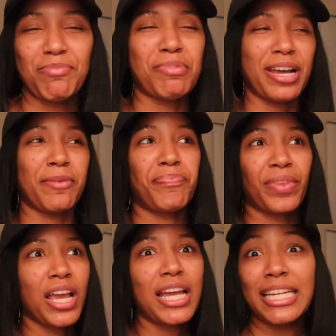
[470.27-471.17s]
But
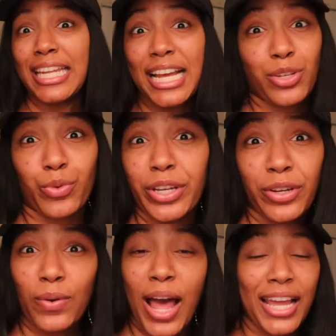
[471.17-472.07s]
that's
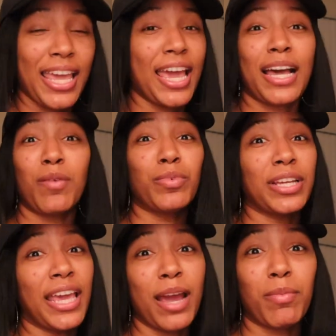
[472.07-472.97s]
real. I can't come on the
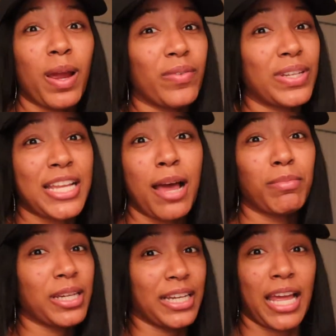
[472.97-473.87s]
camera every time
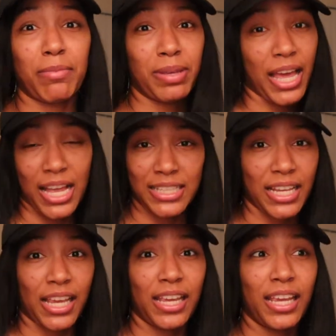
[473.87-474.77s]
looking like Beyonce.